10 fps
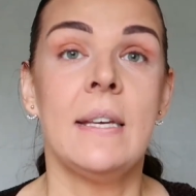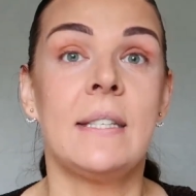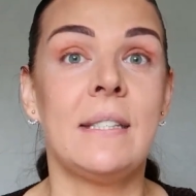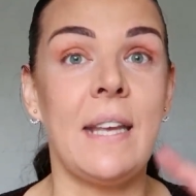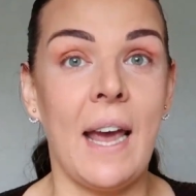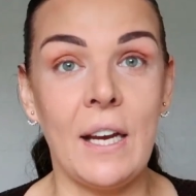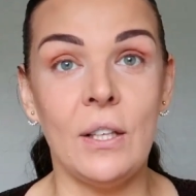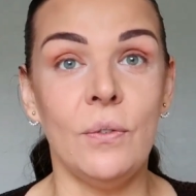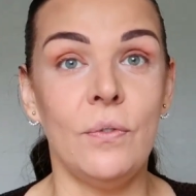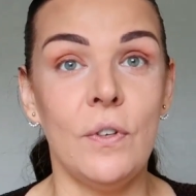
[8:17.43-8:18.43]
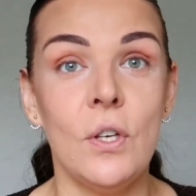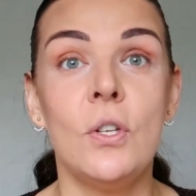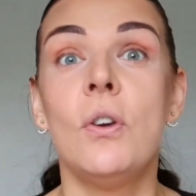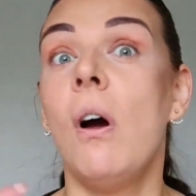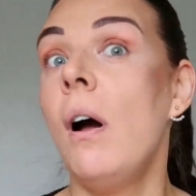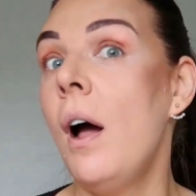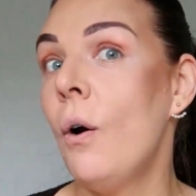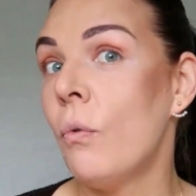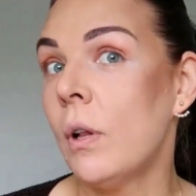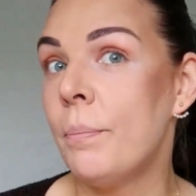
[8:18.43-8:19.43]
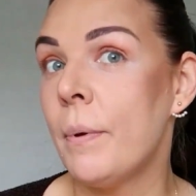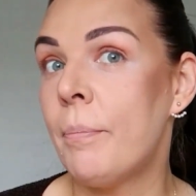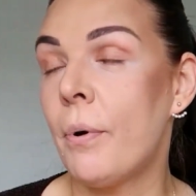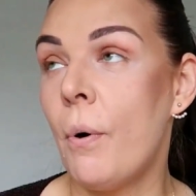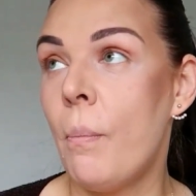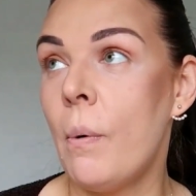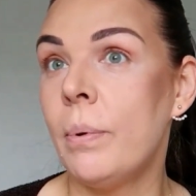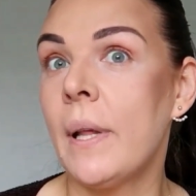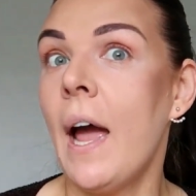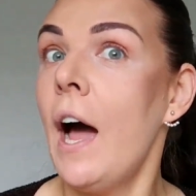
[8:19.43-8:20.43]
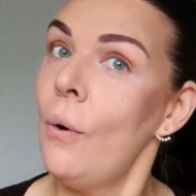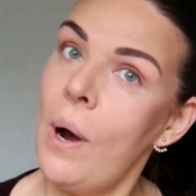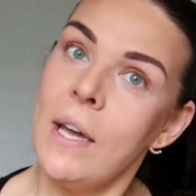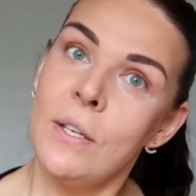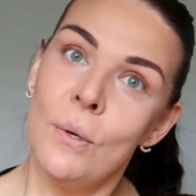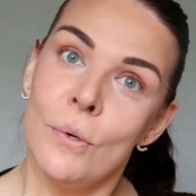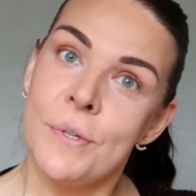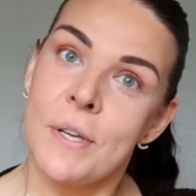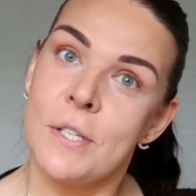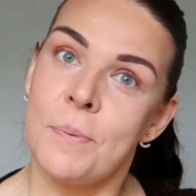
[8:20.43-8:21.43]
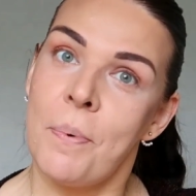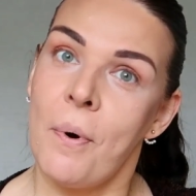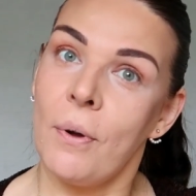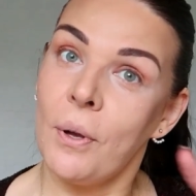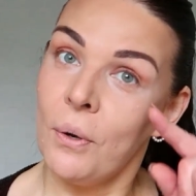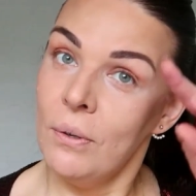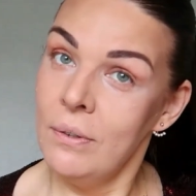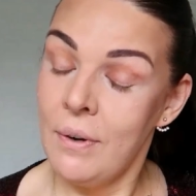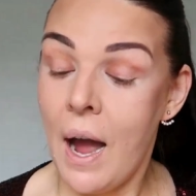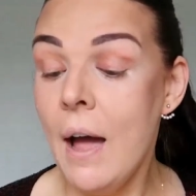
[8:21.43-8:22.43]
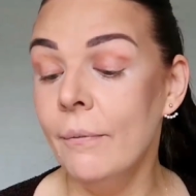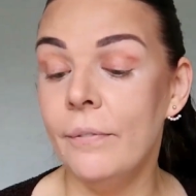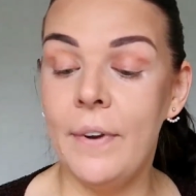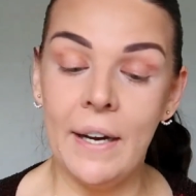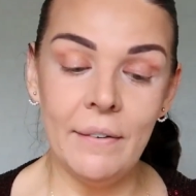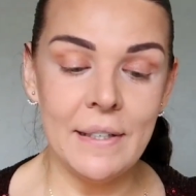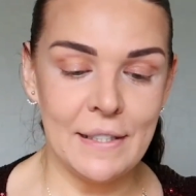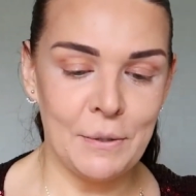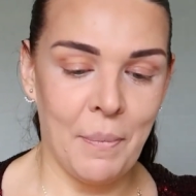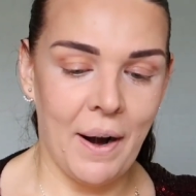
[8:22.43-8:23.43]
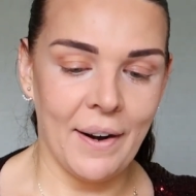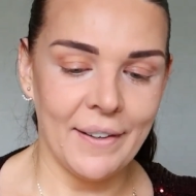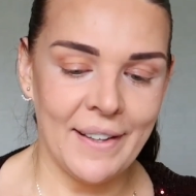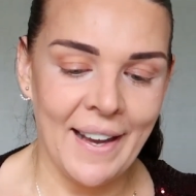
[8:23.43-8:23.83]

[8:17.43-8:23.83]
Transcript: second video will be probably how I use this product. Oh, I'm very smart.